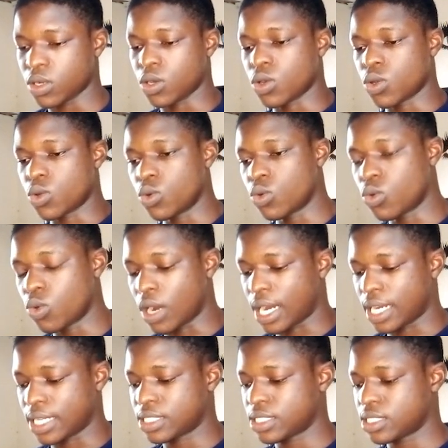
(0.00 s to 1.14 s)
Google
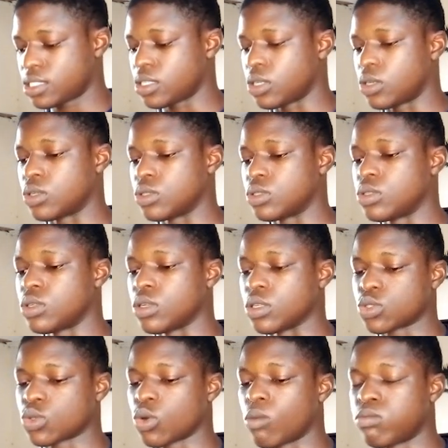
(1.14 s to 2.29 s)
ads on
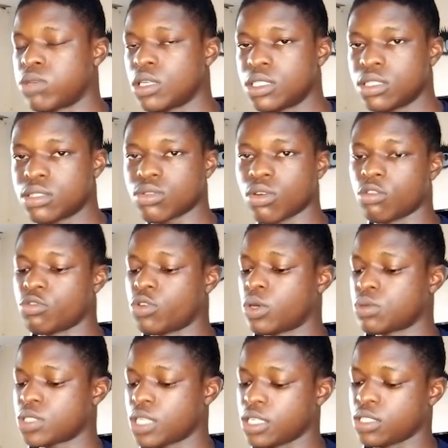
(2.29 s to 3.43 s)
some pages of your
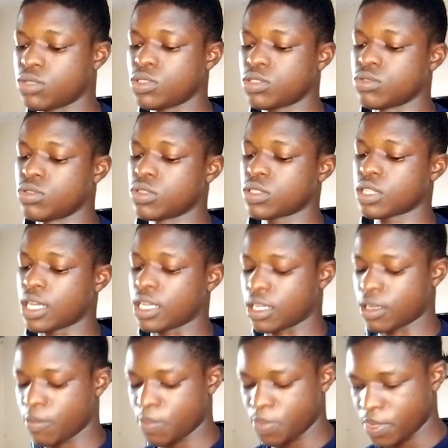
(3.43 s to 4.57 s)
website which you don't like.
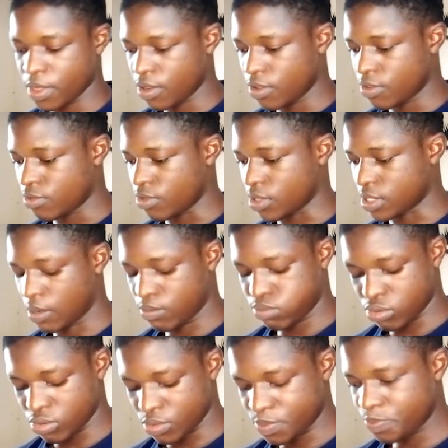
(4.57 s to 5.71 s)
For
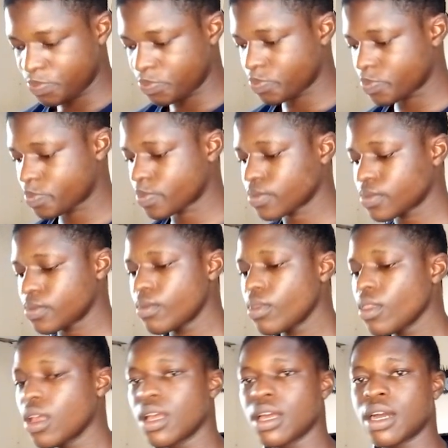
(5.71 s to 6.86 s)
example,
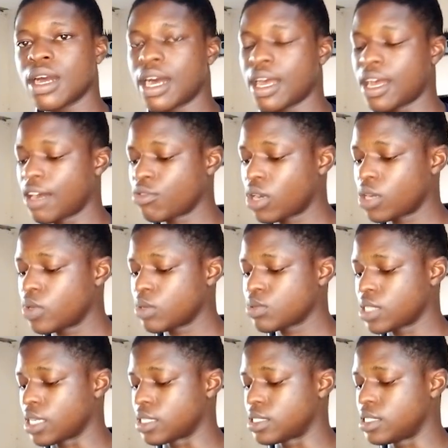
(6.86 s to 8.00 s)
I have one
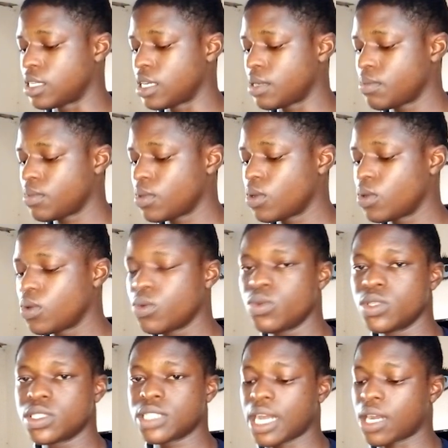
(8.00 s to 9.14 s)
website here
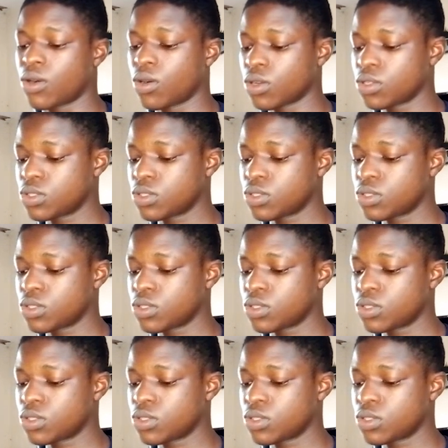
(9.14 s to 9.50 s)
which I called